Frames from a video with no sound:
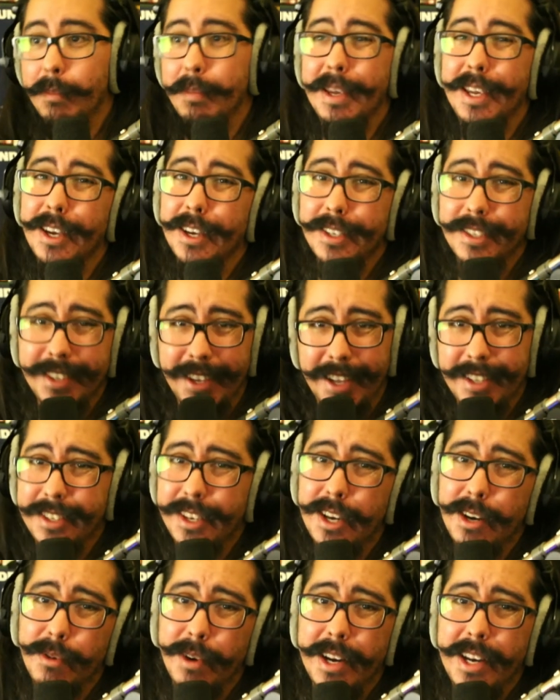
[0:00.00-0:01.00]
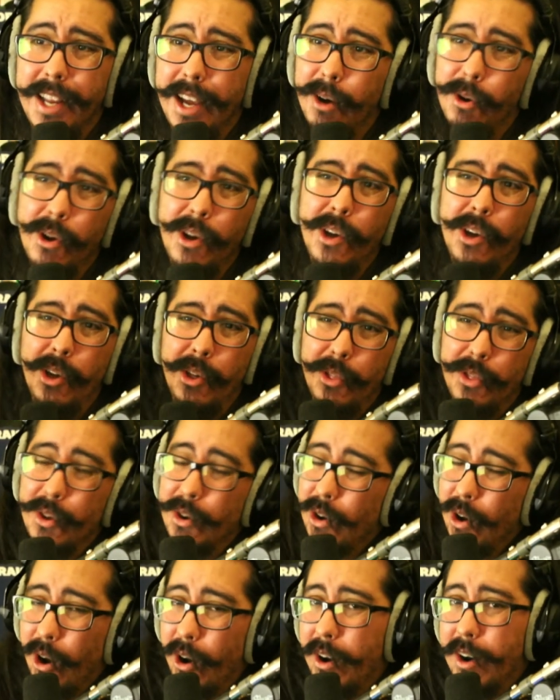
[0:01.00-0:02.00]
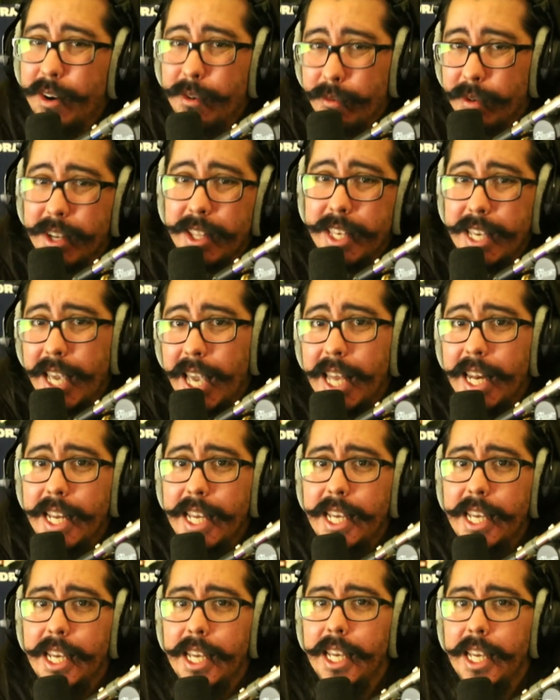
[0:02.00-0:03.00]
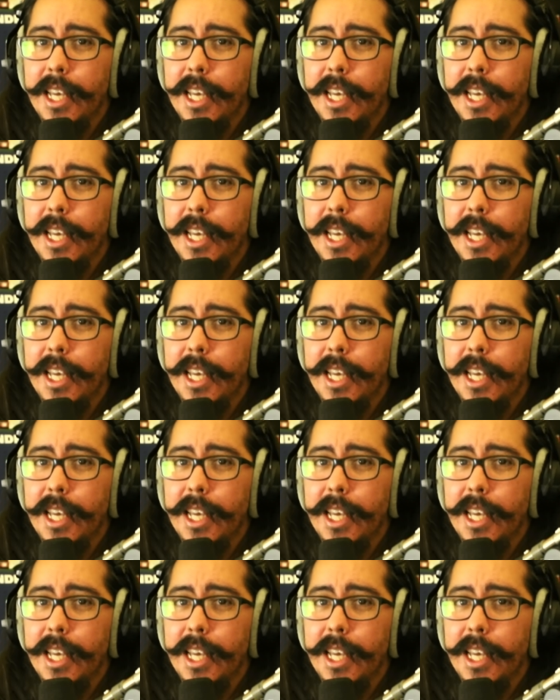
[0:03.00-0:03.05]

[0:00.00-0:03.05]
because I'll tell you right now, there aren't really any.